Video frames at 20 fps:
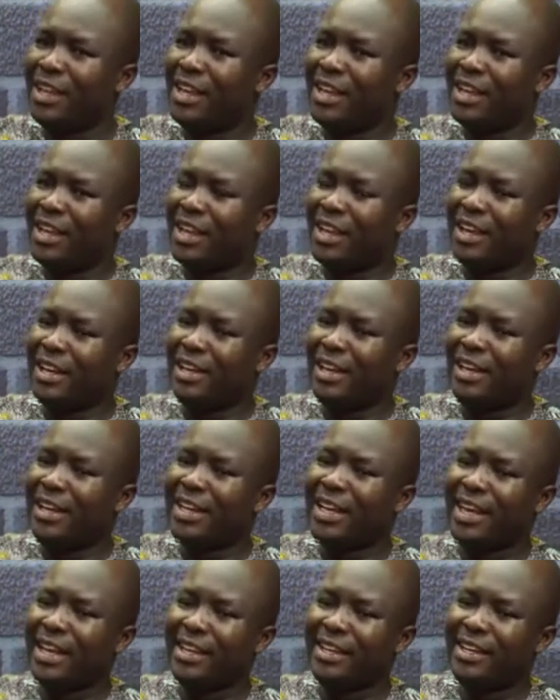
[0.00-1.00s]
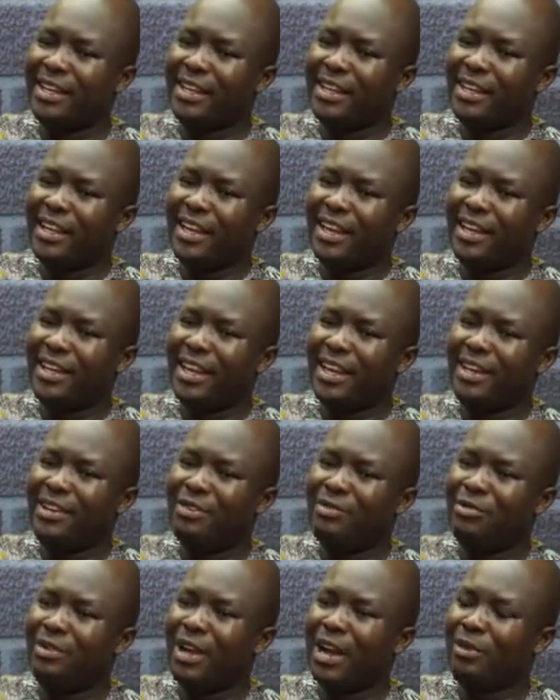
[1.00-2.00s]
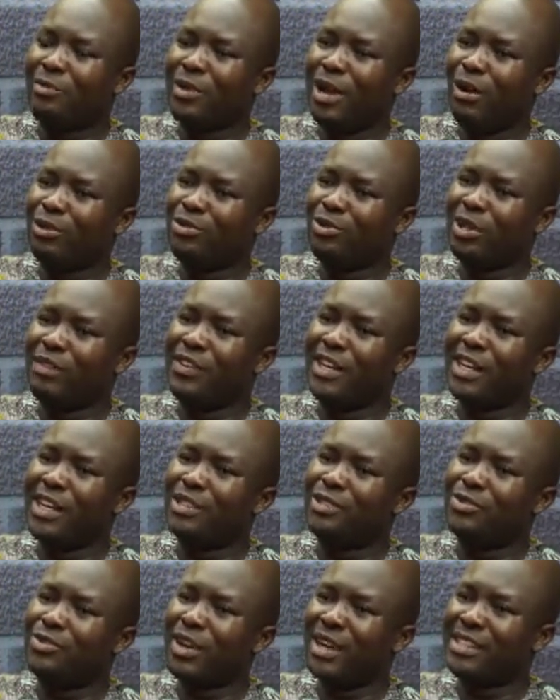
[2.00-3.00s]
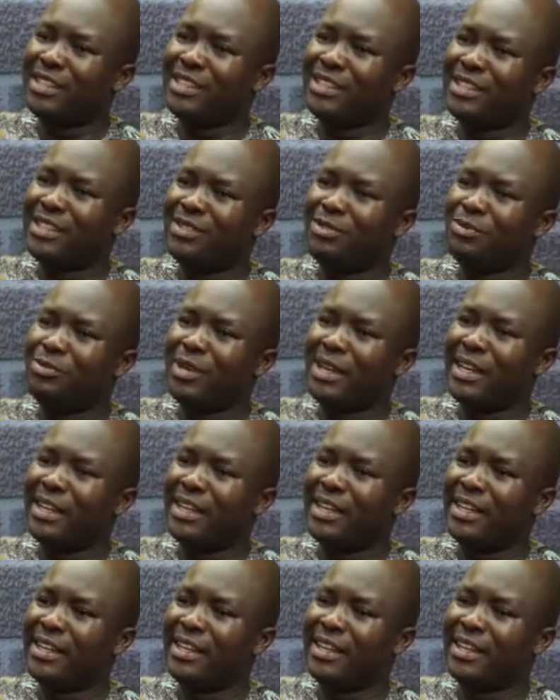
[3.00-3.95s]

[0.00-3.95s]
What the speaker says: And again, we are also living in a society where